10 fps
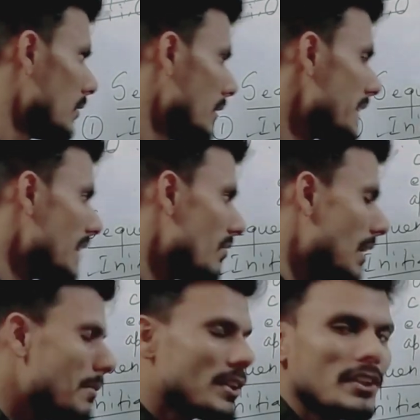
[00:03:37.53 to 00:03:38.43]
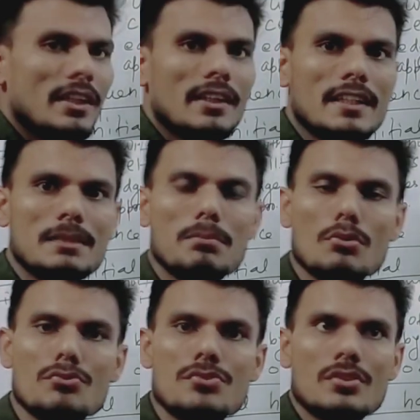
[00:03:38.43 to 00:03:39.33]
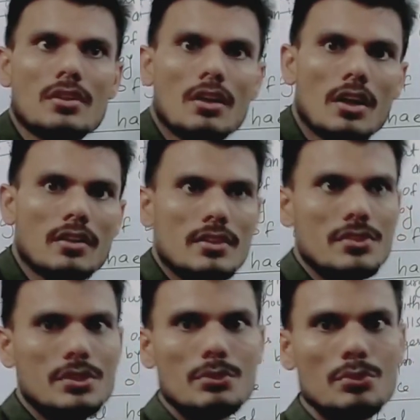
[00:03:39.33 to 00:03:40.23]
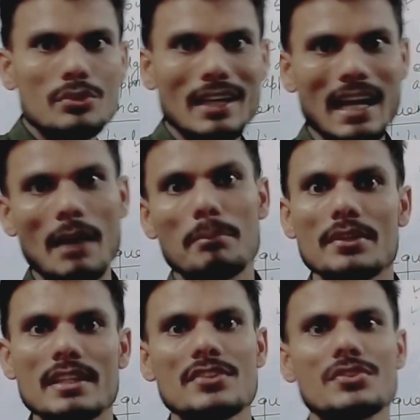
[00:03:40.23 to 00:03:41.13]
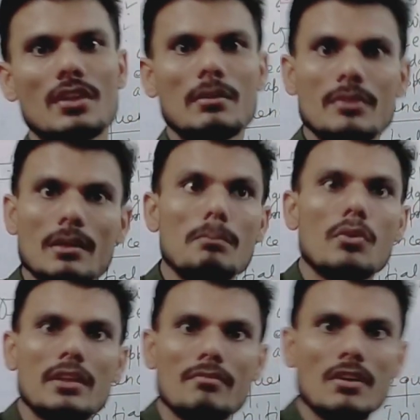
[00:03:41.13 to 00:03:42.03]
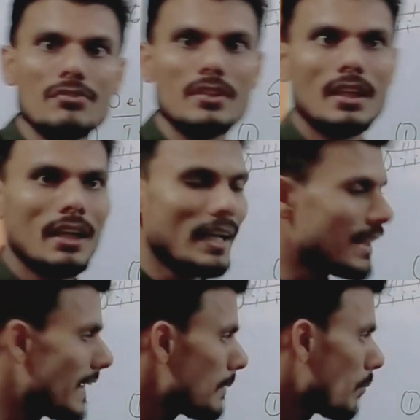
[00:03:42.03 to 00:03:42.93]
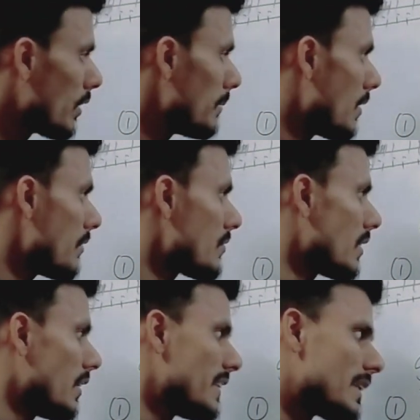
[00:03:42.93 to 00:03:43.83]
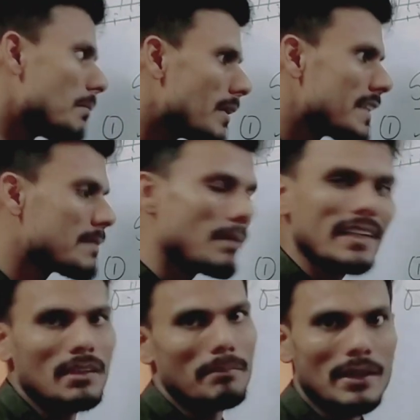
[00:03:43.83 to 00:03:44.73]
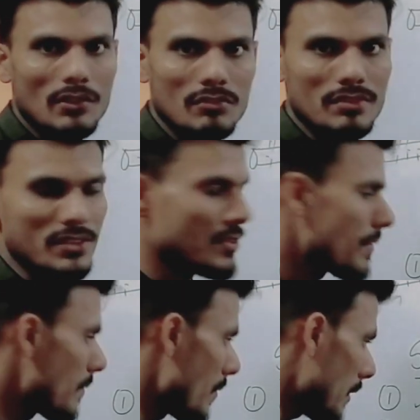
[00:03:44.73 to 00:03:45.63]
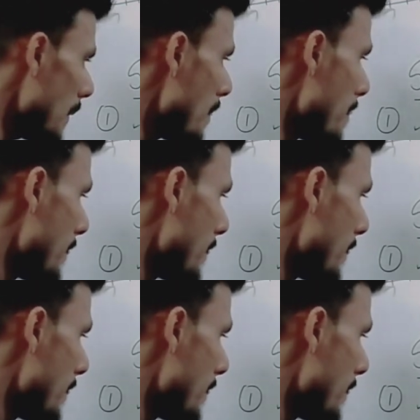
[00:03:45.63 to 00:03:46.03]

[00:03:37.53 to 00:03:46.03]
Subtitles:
this inflammatory response occurs due to the appearance of the polymorphs, and that polymorphs is replaced by the macrophage. Okay.